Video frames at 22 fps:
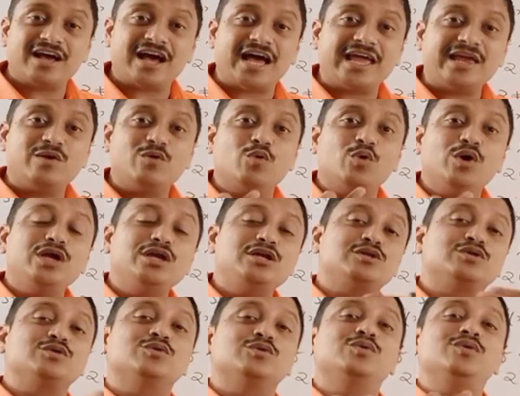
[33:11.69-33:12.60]
I go
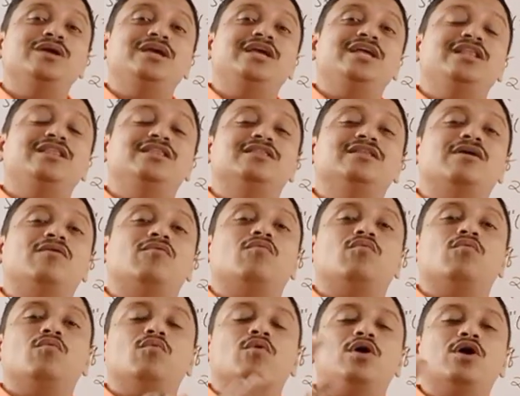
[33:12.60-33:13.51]
into in the
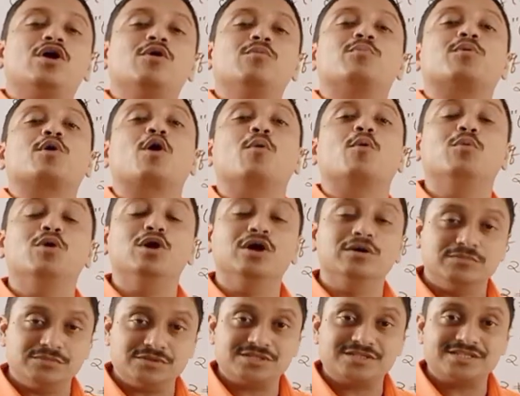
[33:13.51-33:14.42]
word
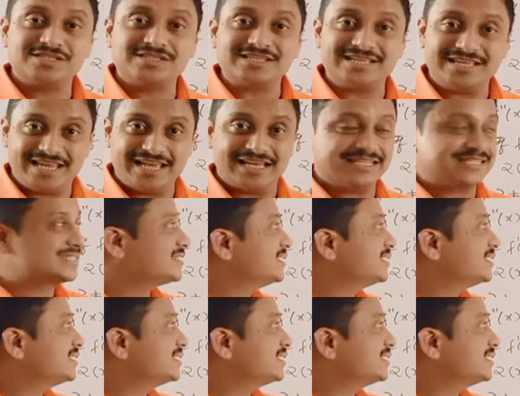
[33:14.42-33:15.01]
problems. Yes.